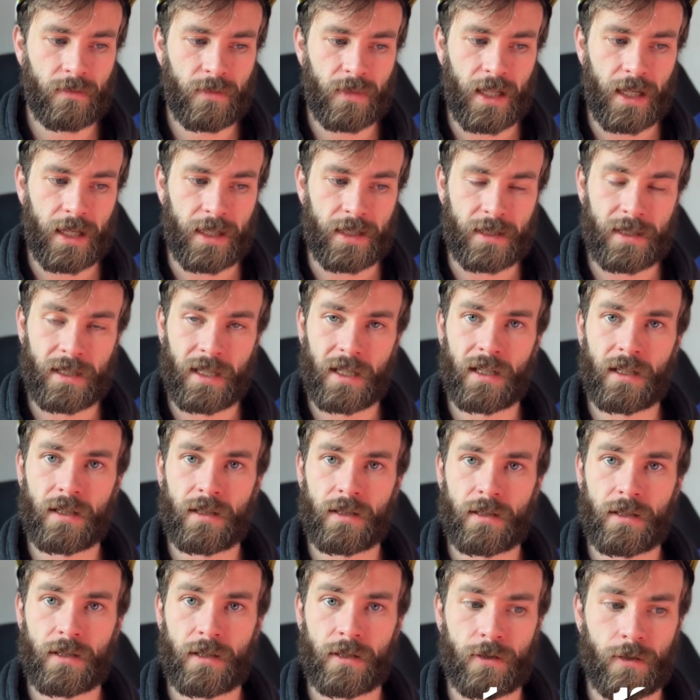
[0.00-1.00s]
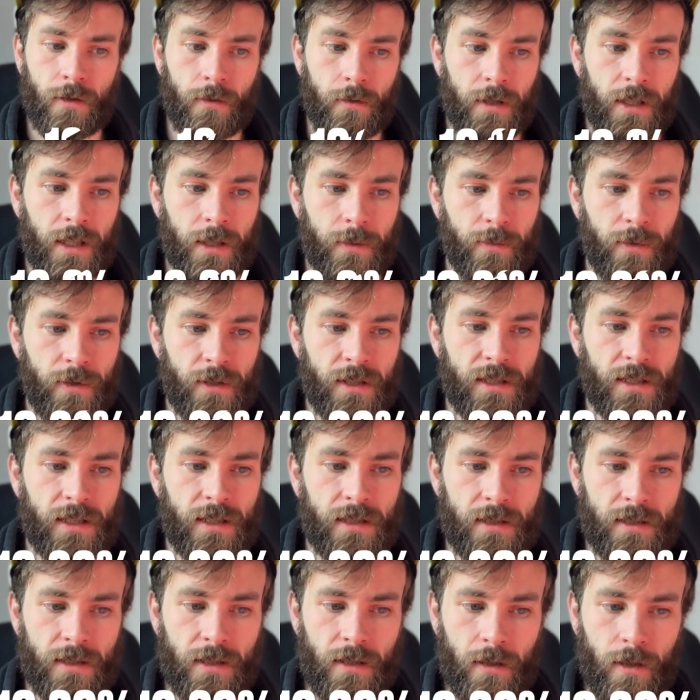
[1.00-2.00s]
at 10 to 20%
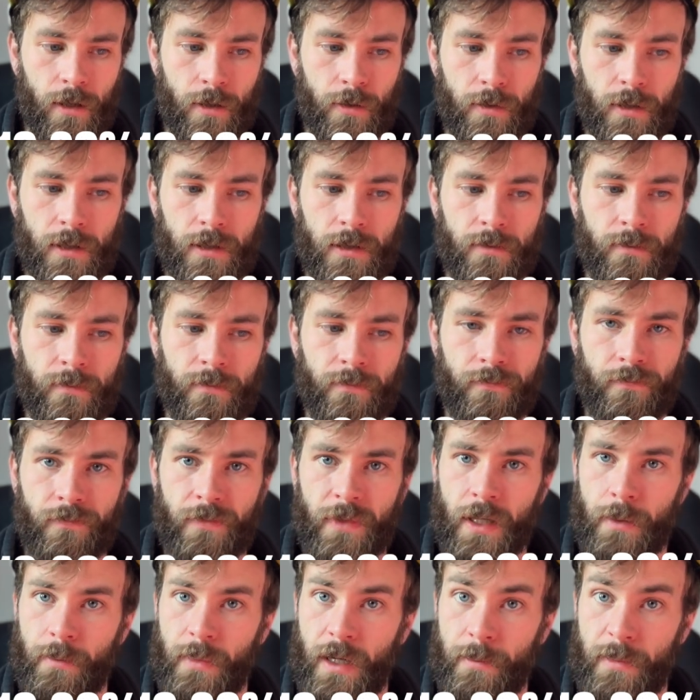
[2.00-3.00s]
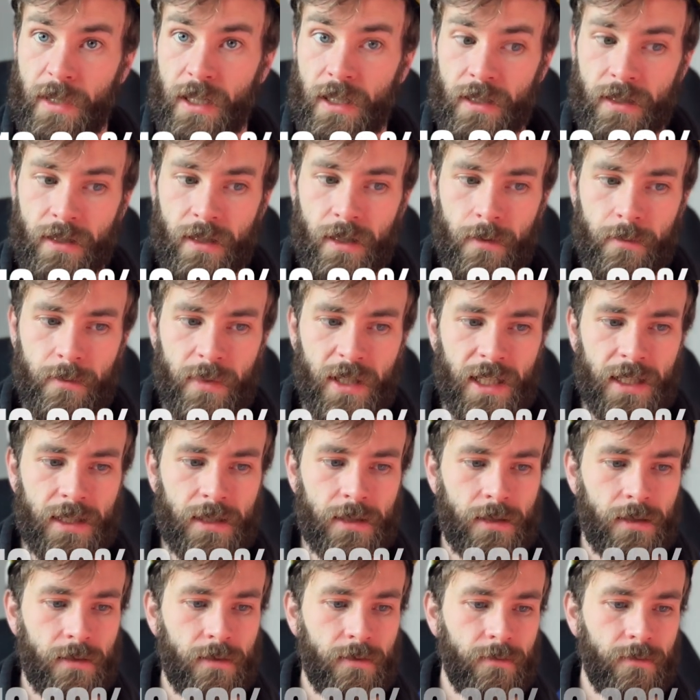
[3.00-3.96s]
slower than my marathon pace,